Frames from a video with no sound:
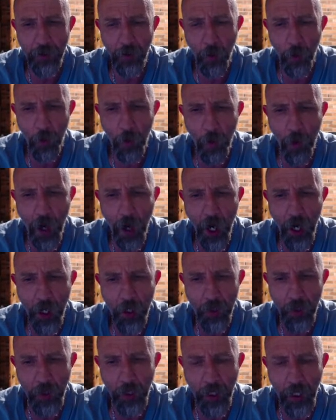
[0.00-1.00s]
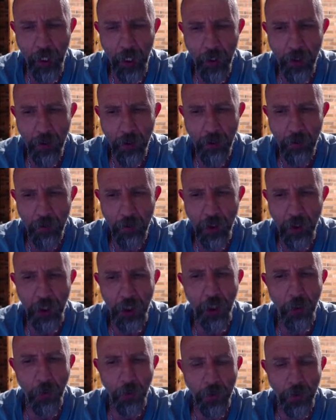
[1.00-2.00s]
or in
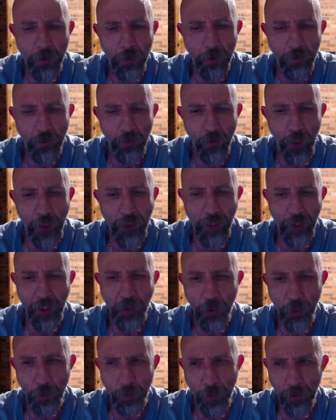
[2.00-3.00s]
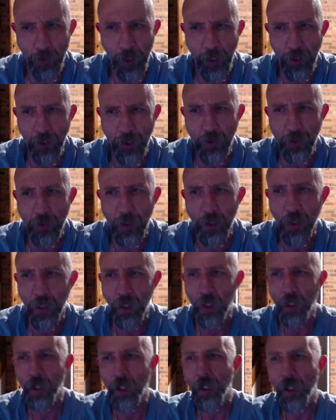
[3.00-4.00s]
secured residential buildings.
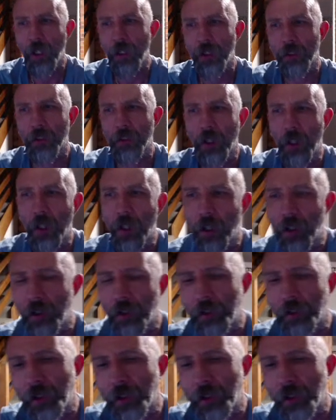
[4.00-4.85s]
So